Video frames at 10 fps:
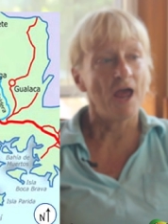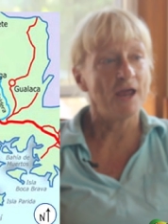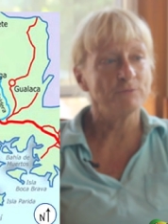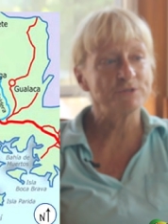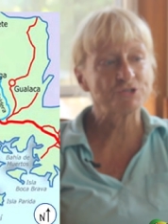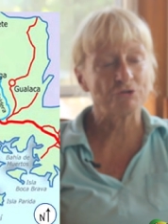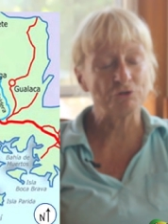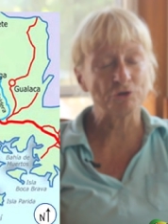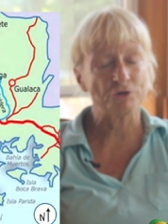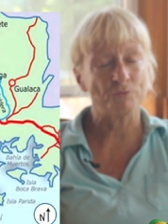And we
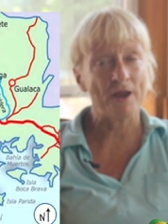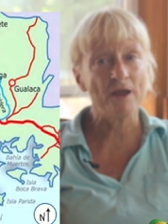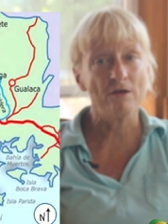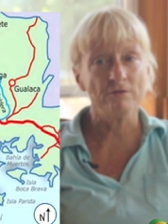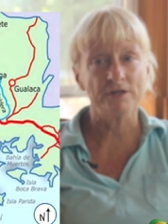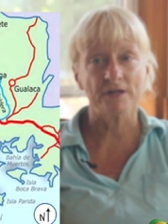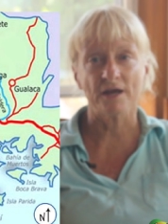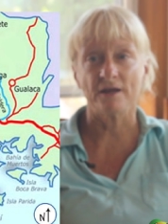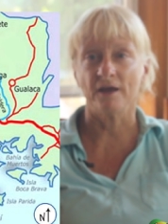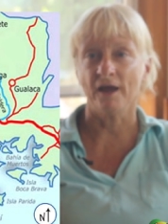started looking around and
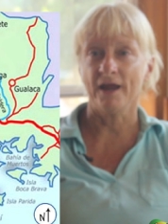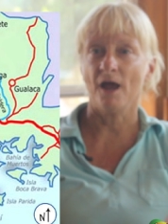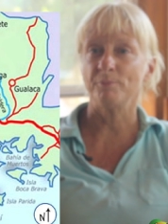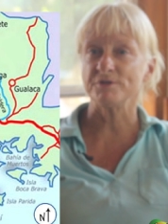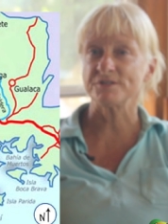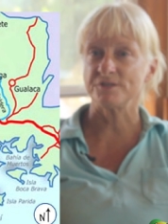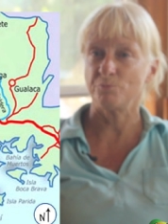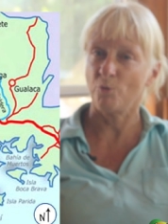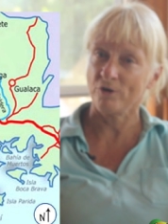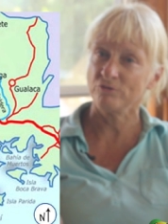I, I happened to see
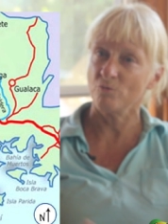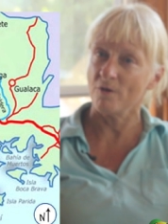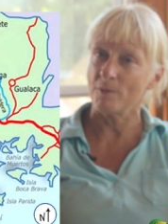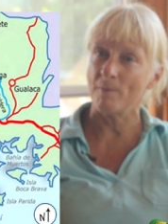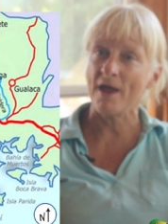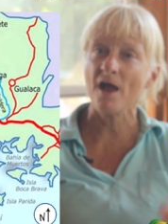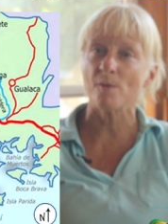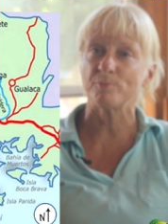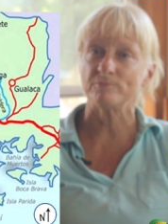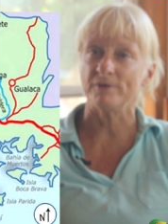Puerto on the
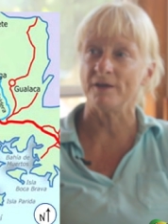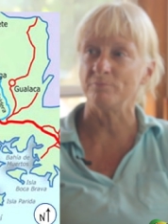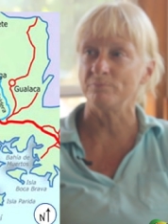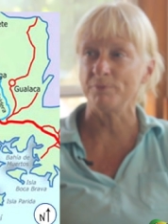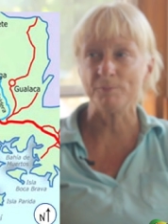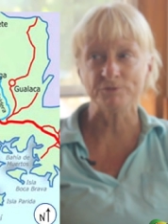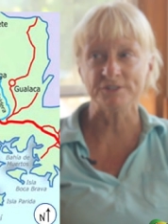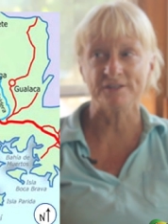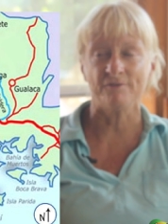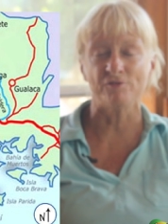map. And people
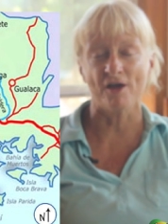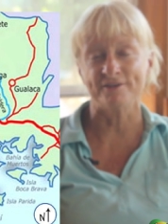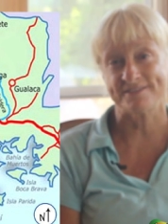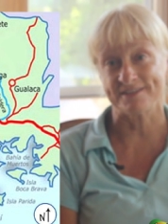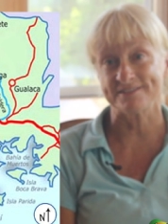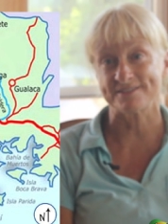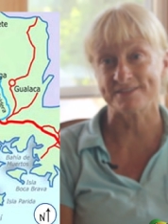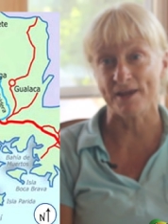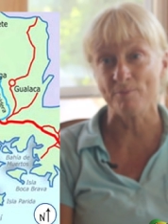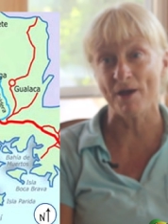didn't have a lot of things to
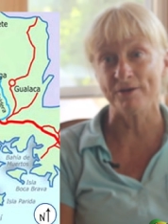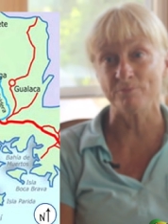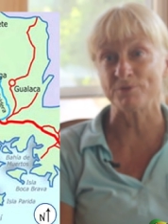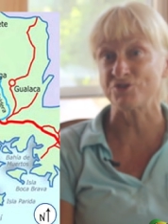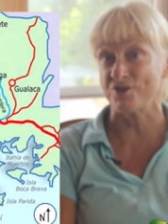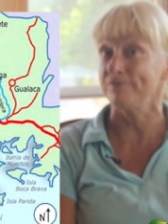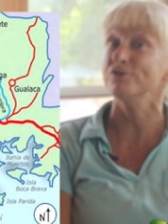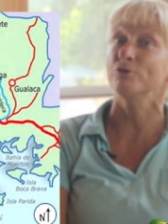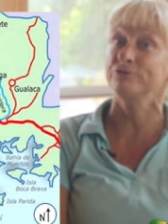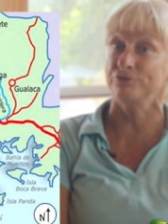say about it, but you never
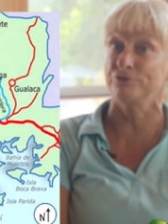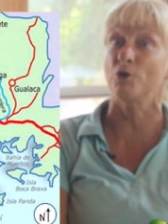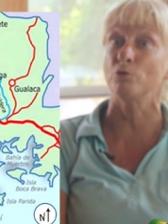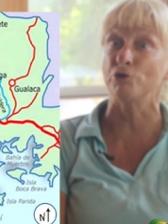know till you go